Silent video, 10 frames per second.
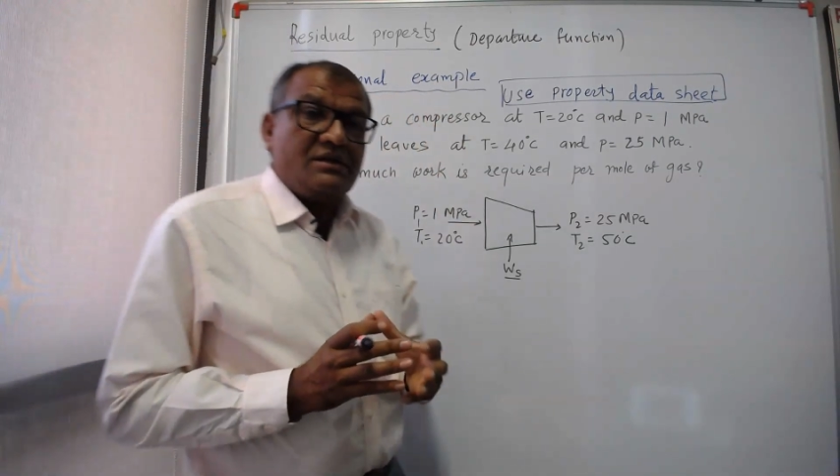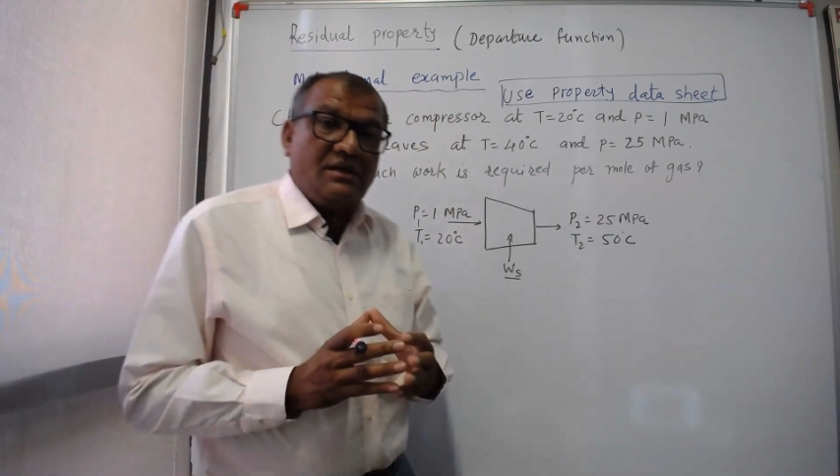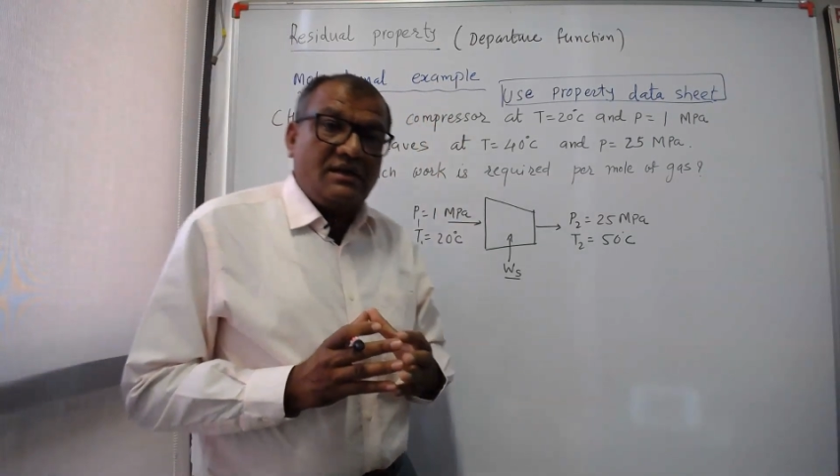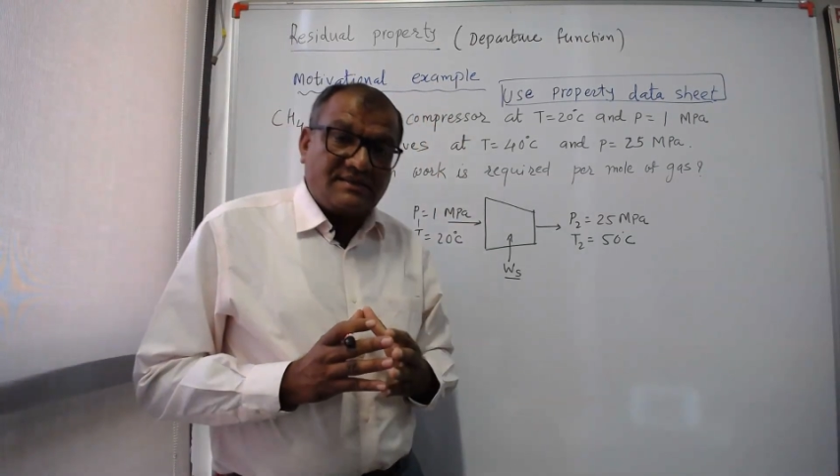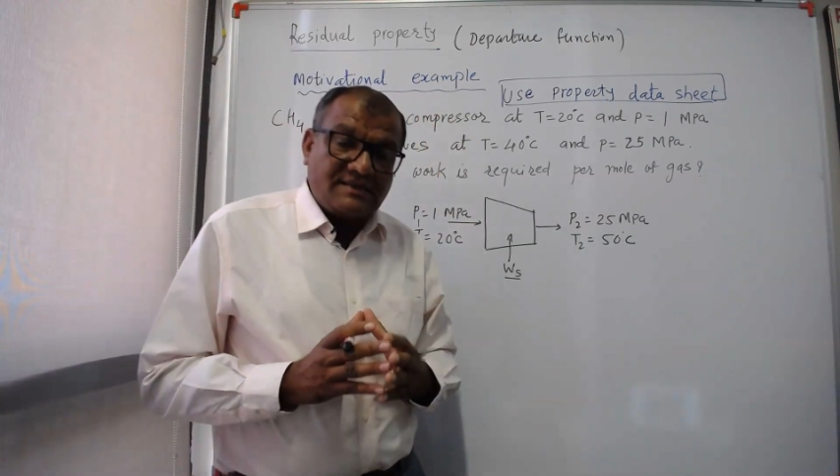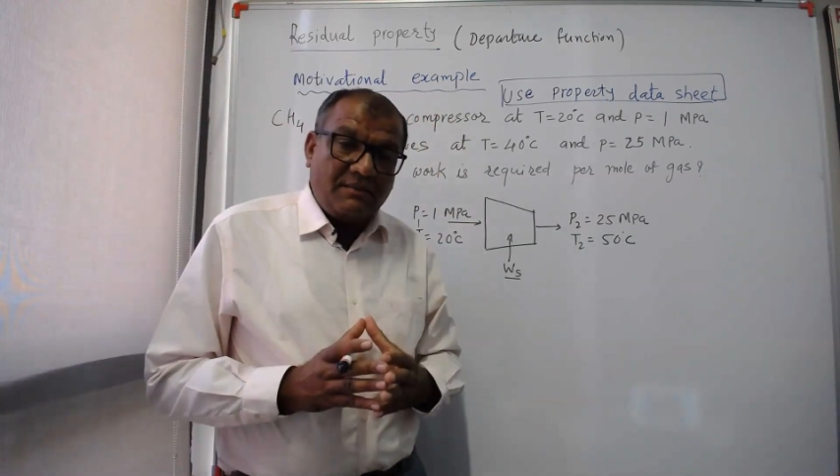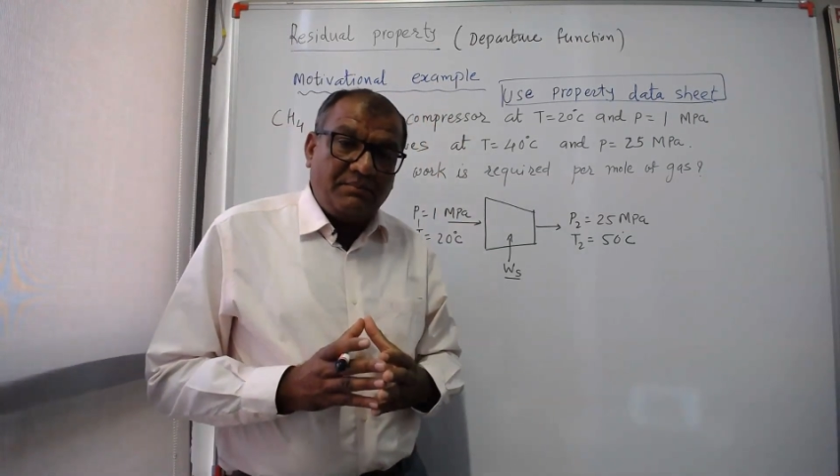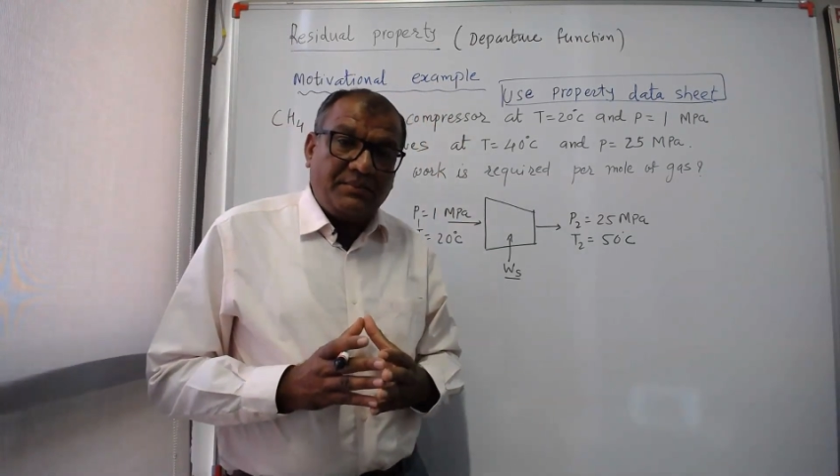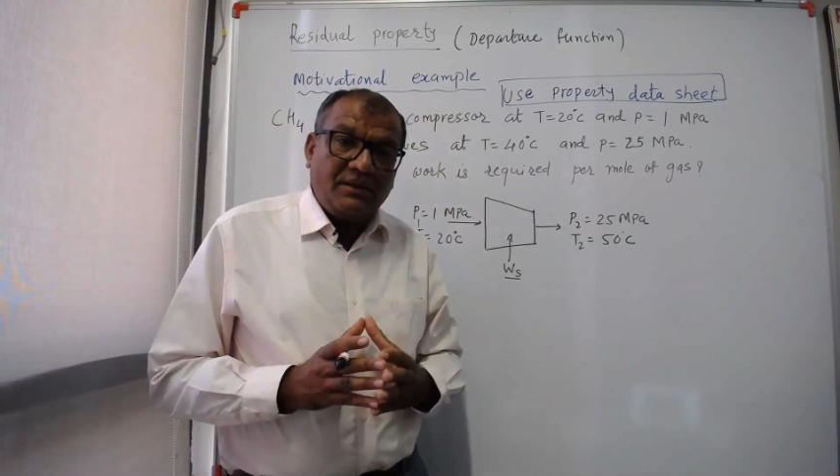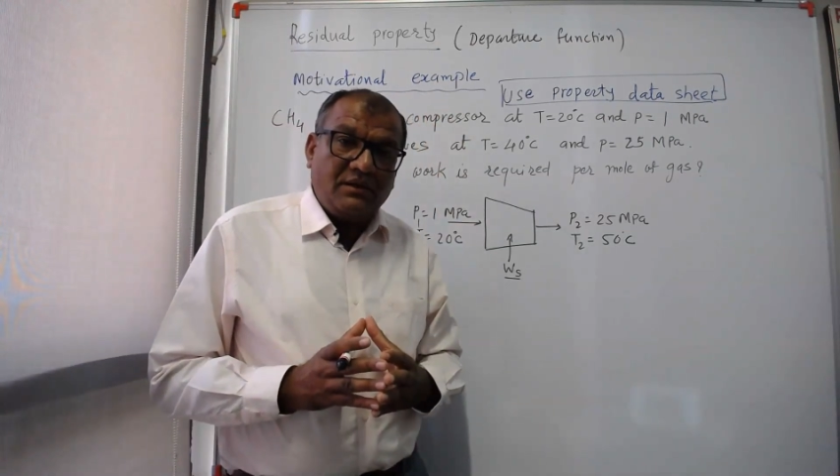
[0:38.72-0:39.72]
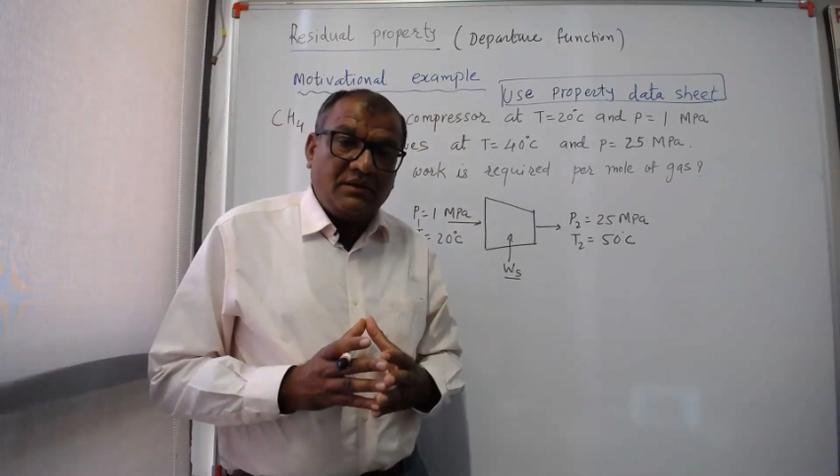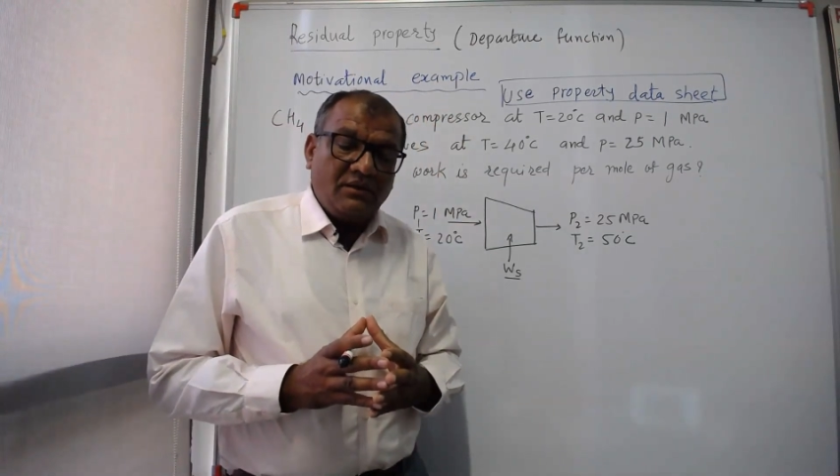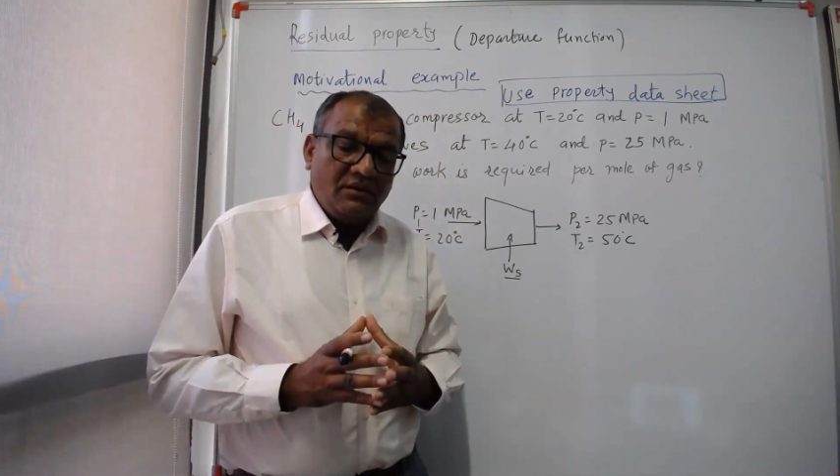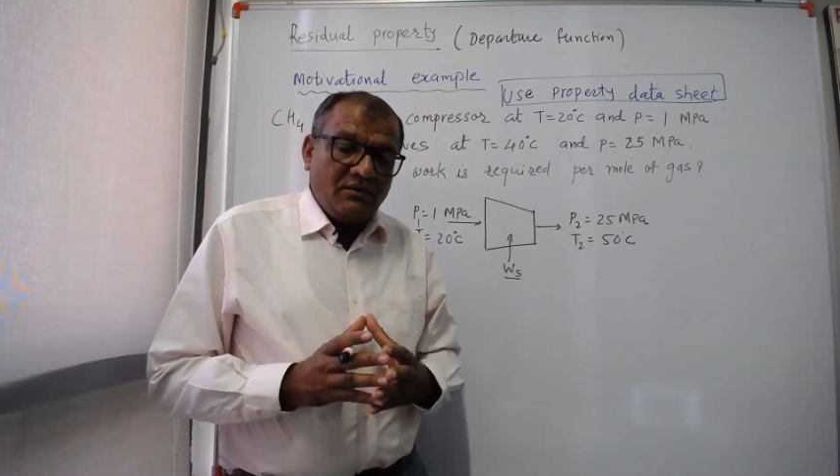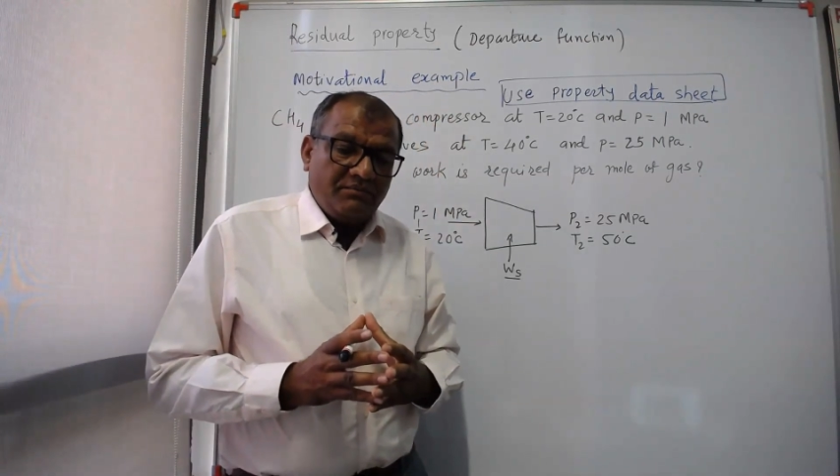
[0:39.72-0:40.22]
example
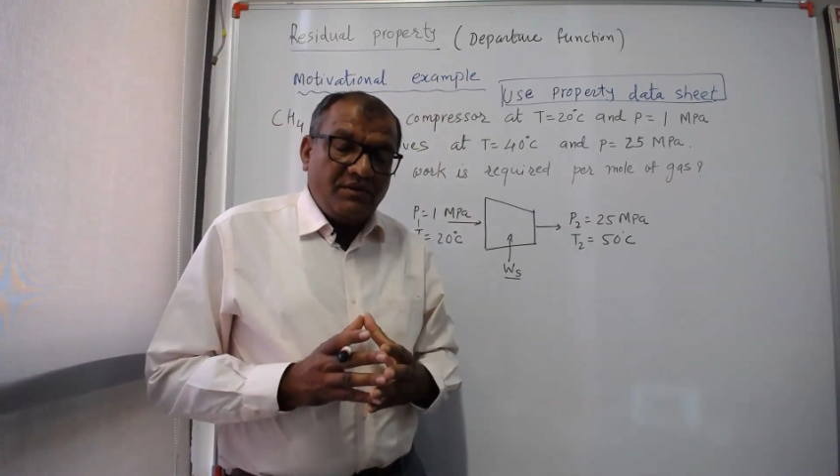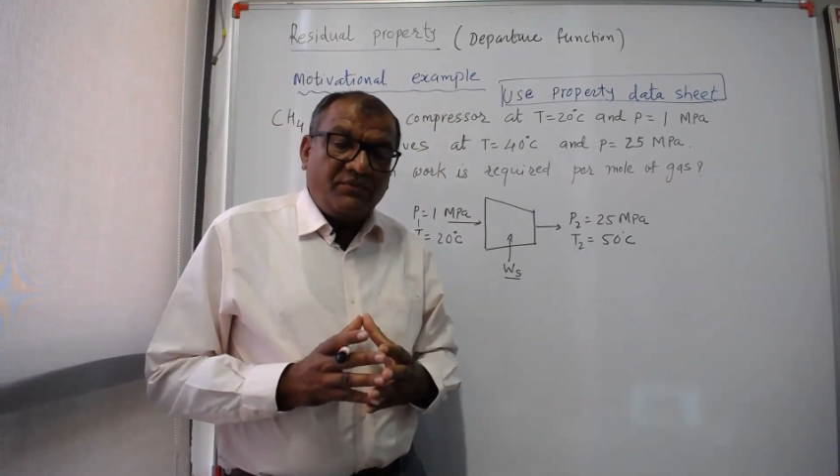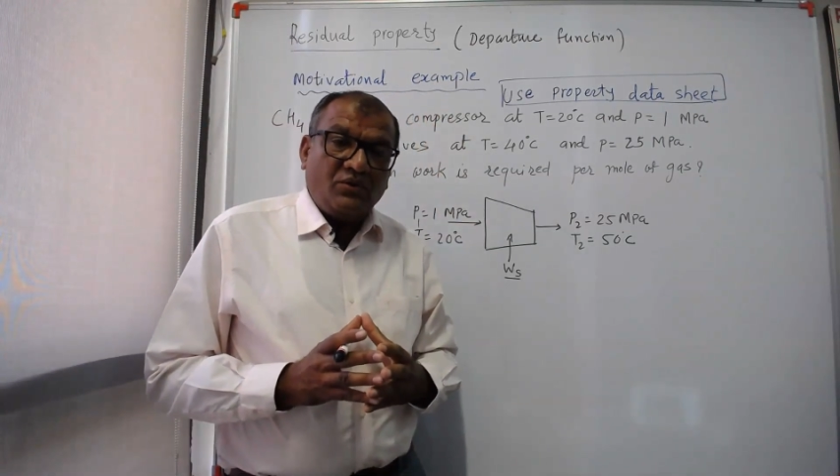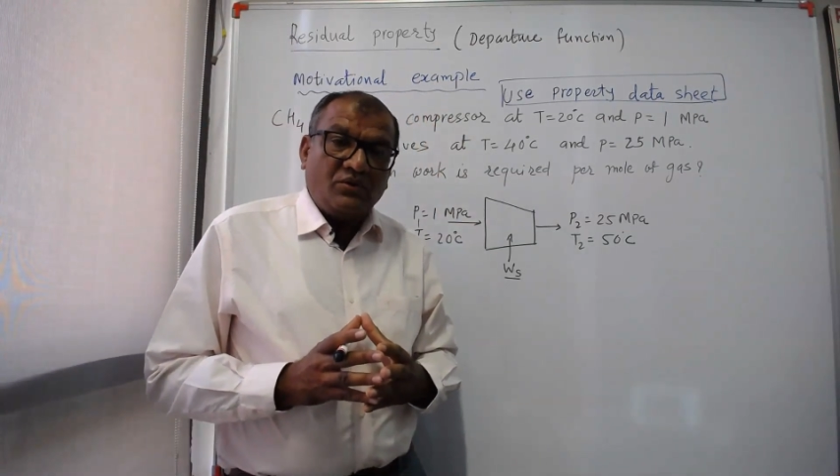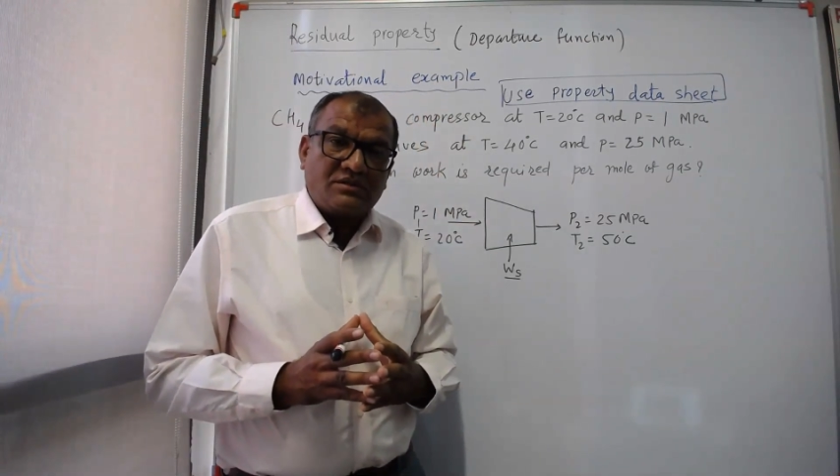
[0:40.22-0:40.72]
before